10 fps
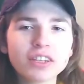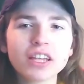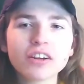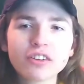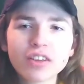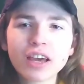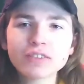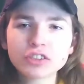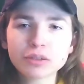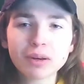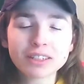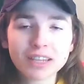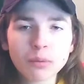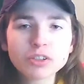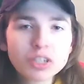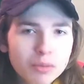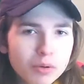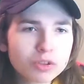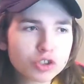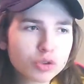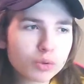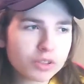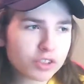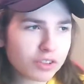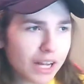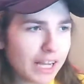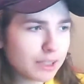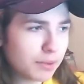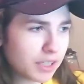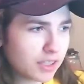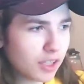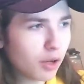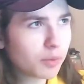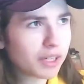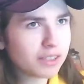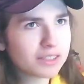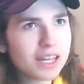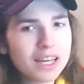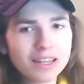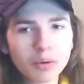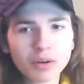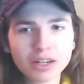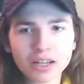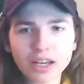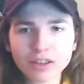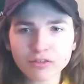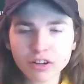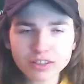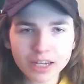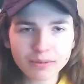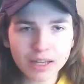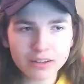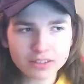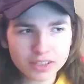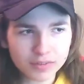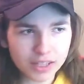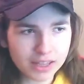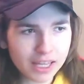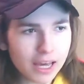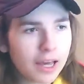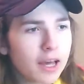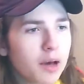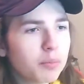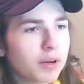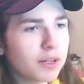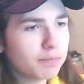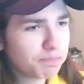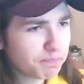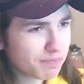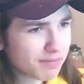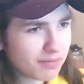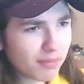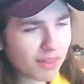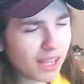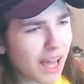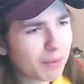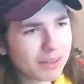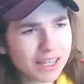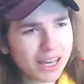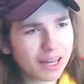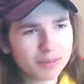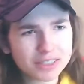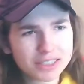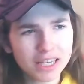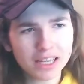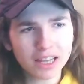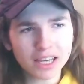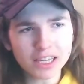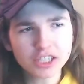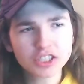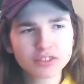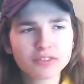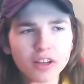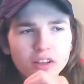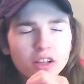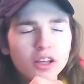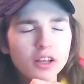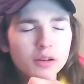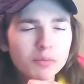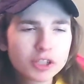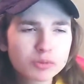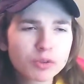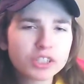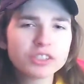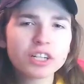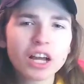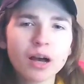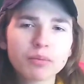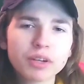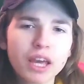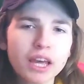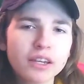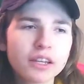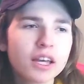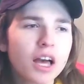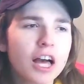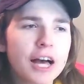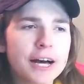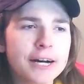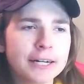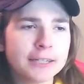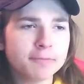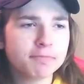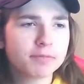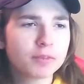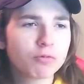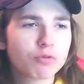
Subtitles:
in there, and you only have a certain amount of time. Which, I mean, was true to a certain aspect, because they wanted to cut the runtime down and stuff like that. But I must say, like, it just felt much more easy to comprehend from